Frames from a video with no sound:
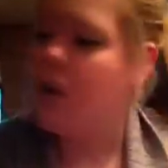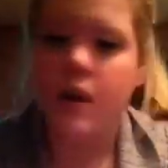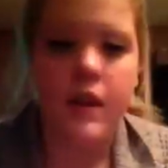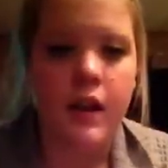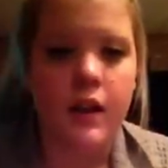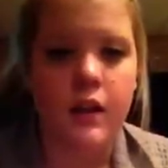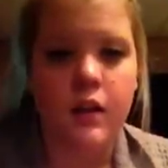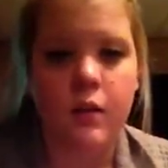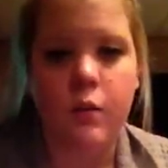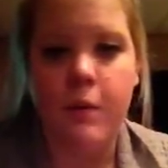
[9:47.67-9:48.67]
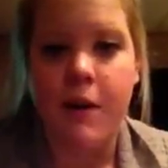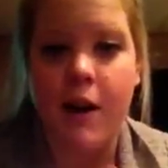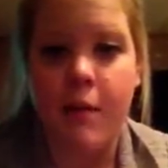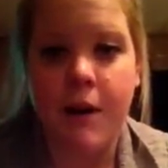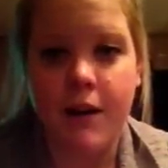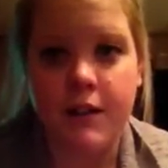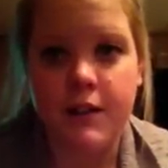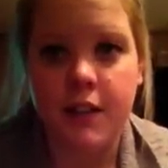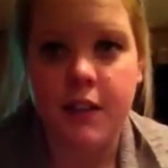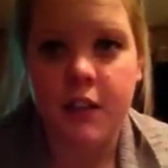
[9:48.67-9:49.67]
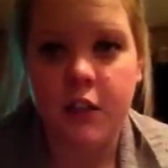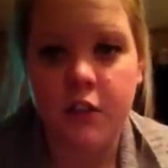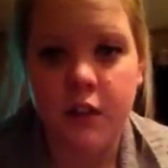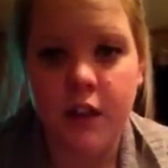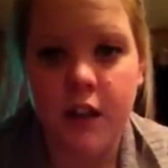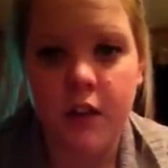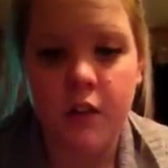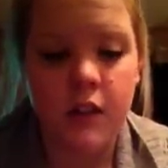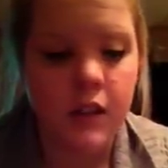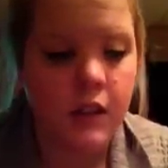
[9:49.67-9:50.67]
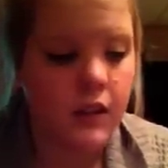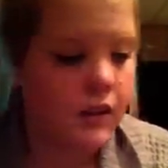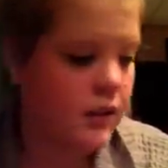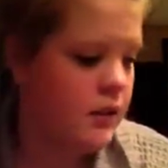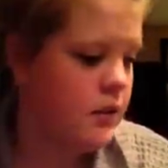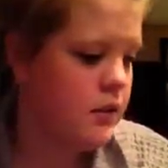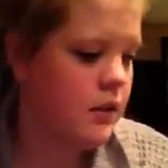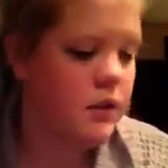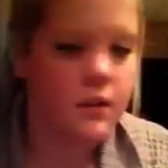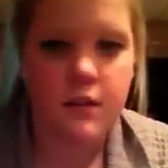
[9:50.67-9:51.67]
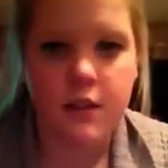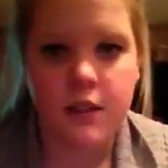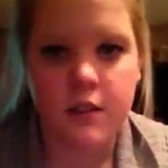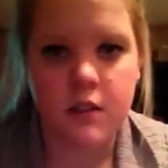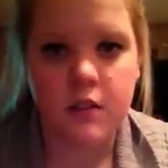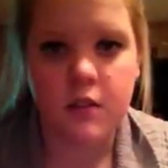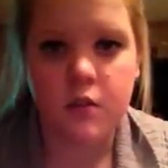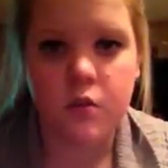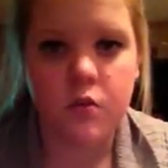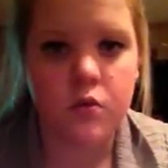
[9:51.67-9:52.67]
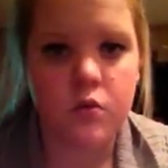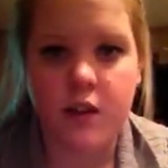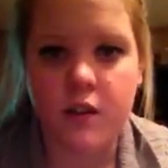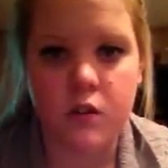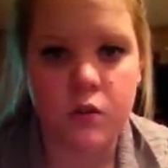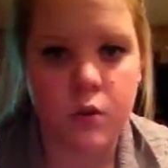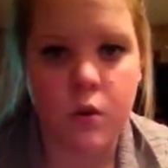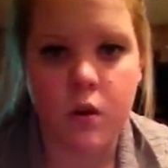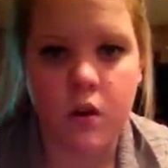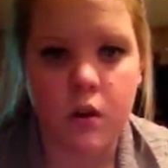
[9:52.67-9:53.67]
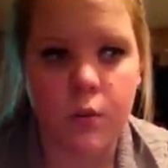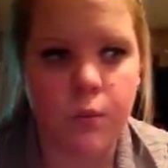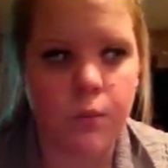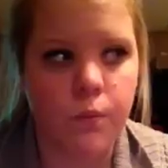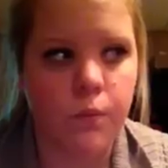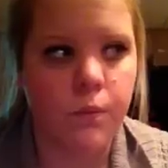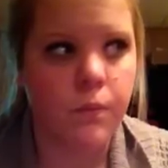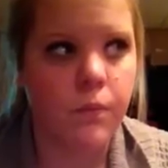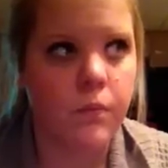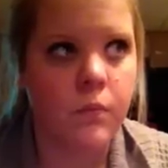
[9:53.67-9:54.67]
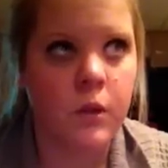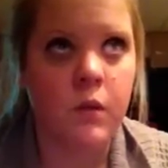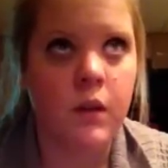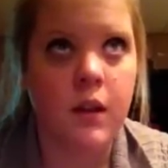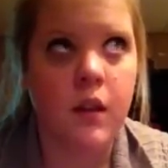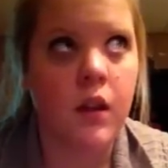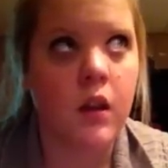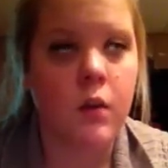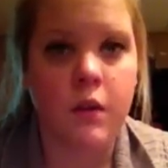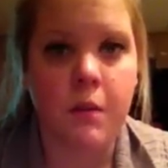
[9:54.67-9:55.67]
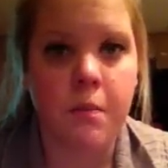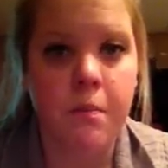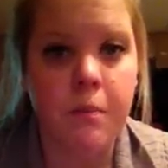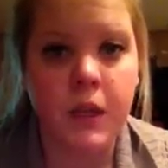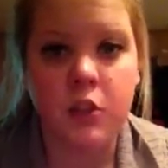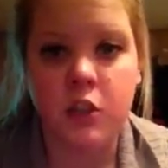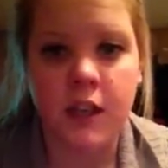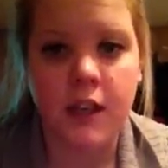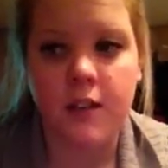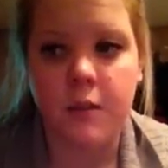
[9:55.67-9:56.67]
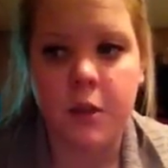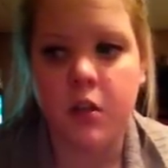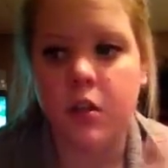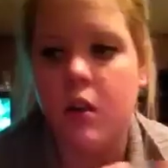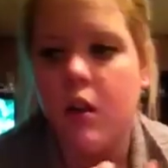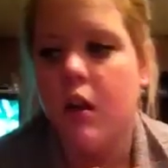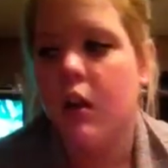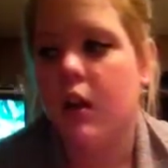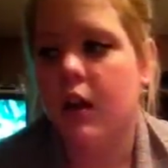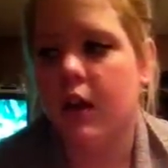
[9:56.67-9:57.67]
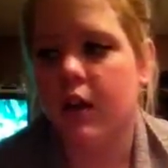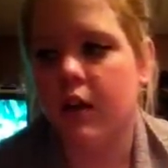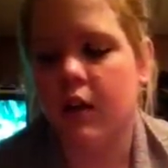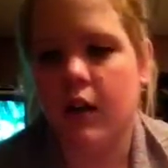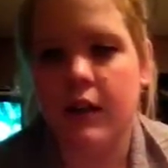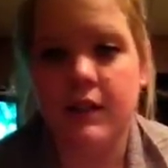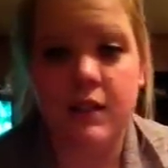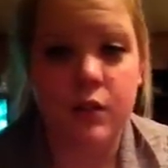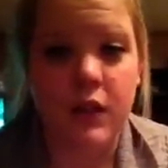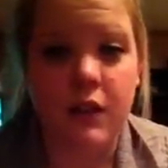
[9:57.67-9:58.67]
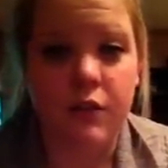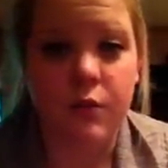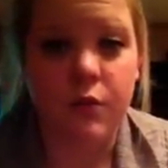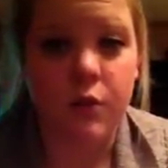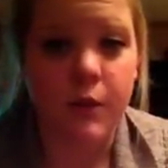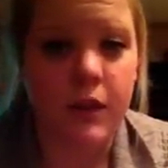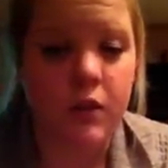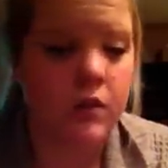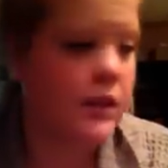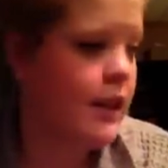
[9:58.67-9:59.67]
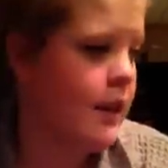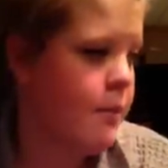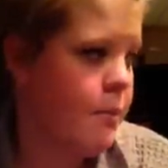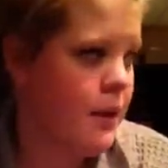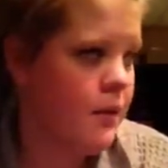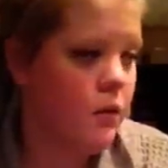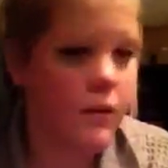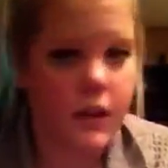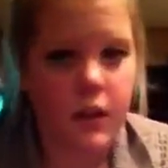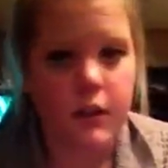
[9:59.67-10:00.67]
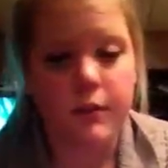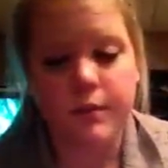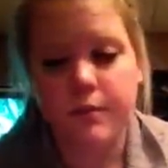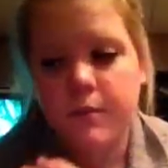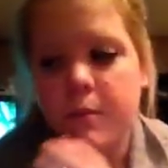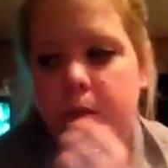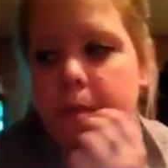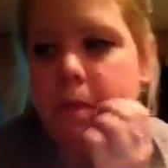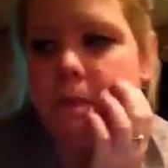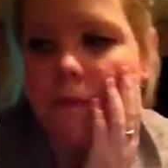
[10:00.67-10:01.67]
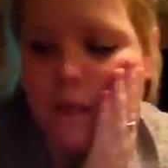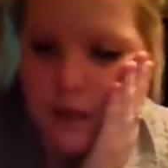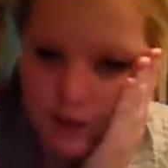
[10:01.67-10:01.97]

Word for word: And then what my iPad is standing on right now is a six dresser drawer unit thing with a big giant ass mirror. And I still don't have room for all my clothes. Like I got bins over here. I